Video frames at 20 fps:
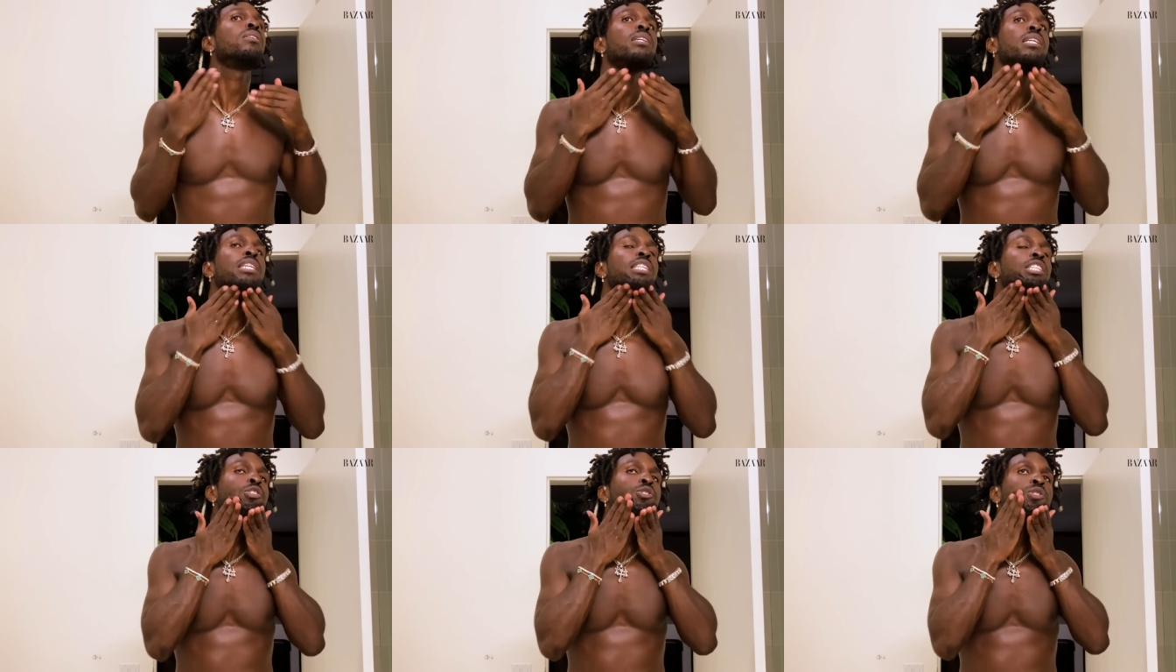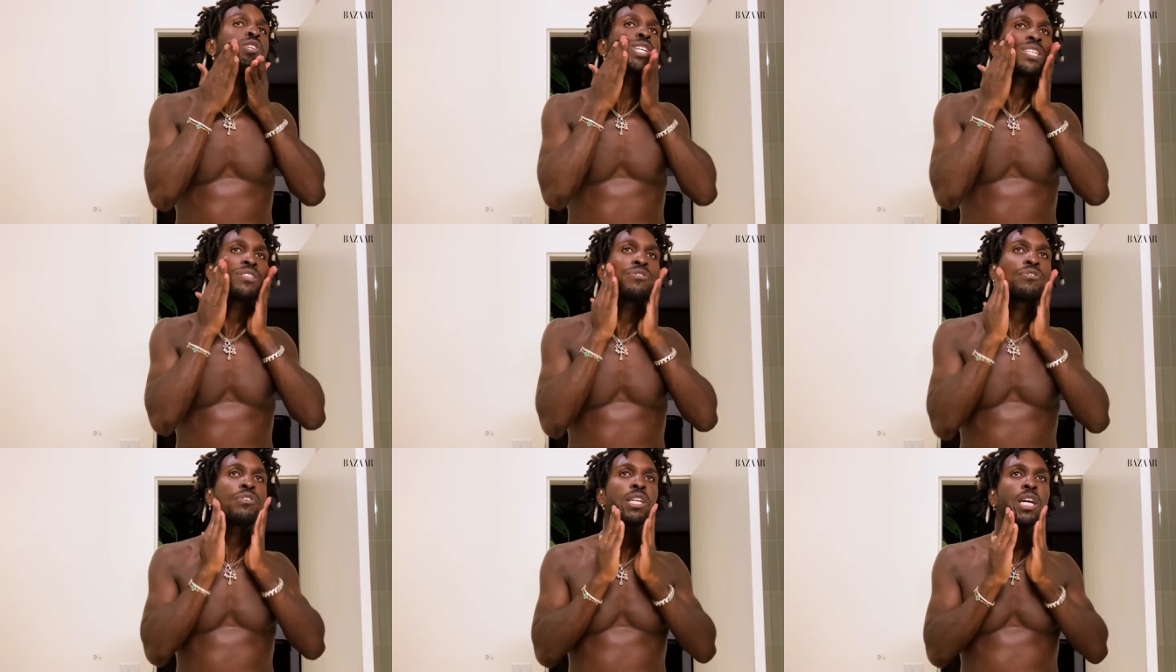and then you got
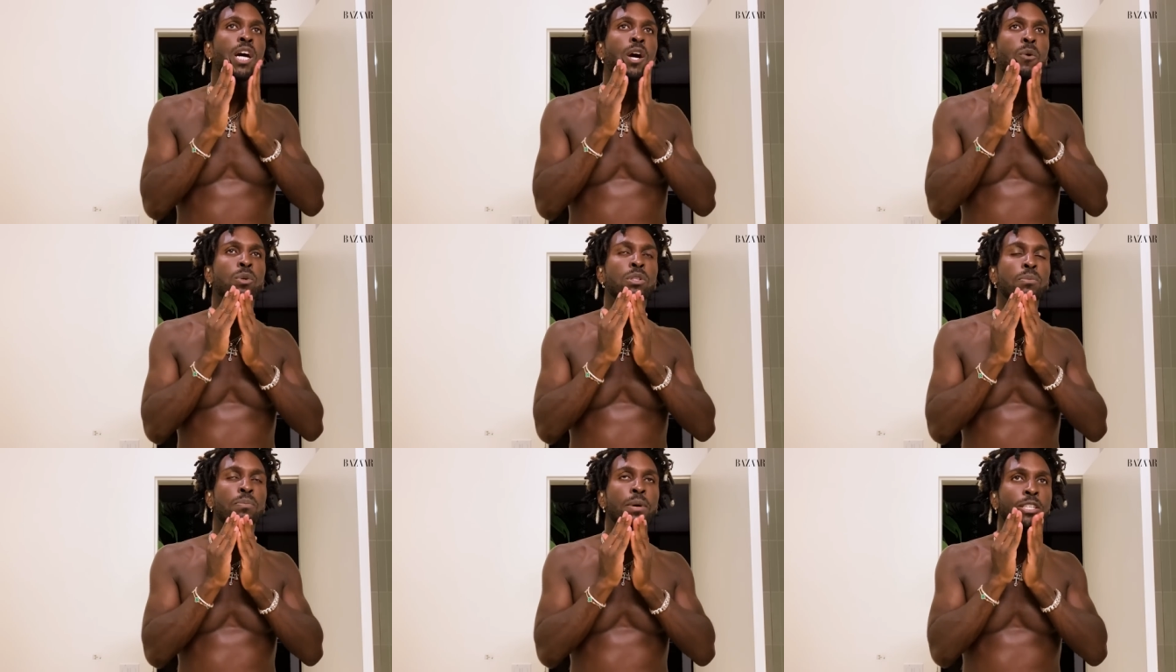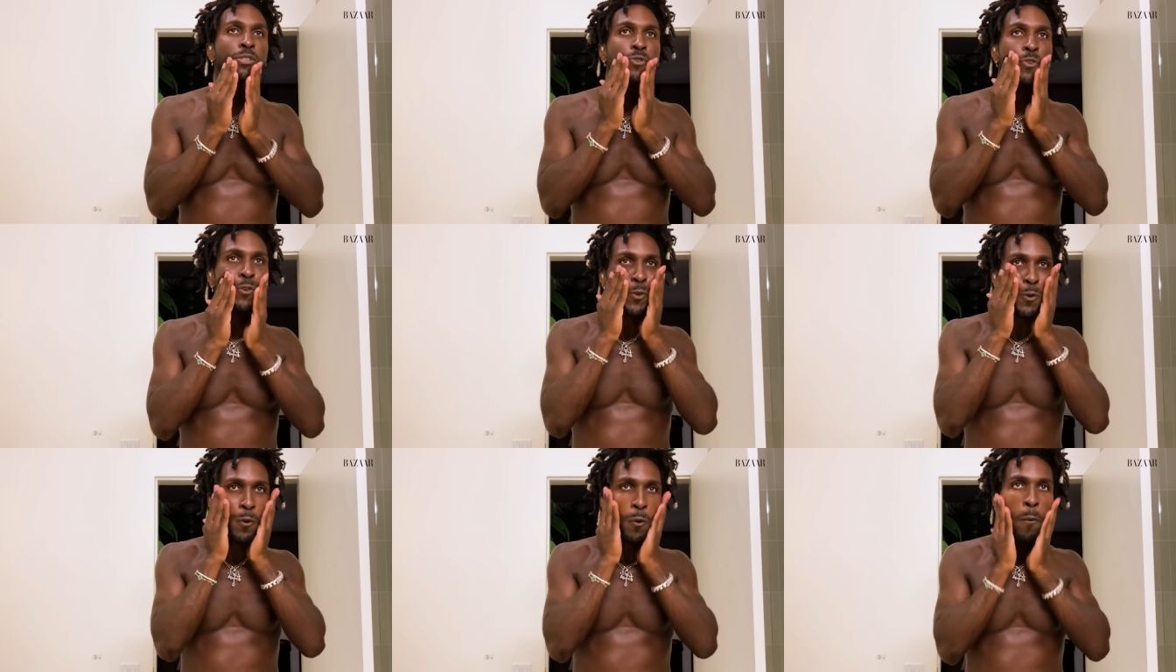to figure out what's best
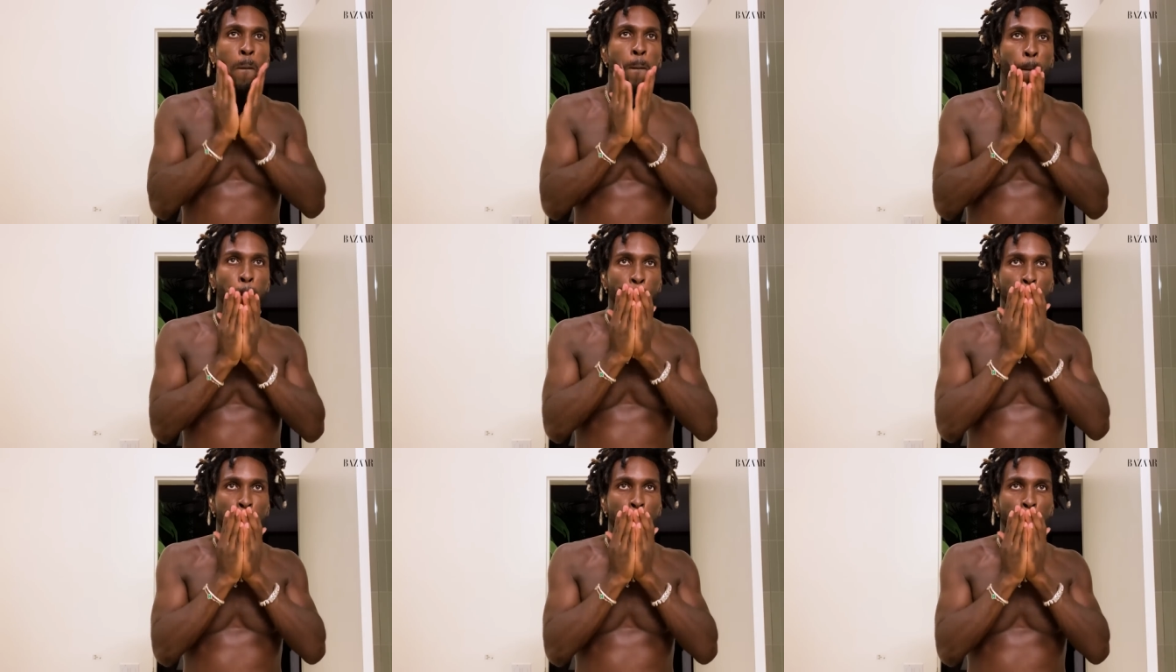for you.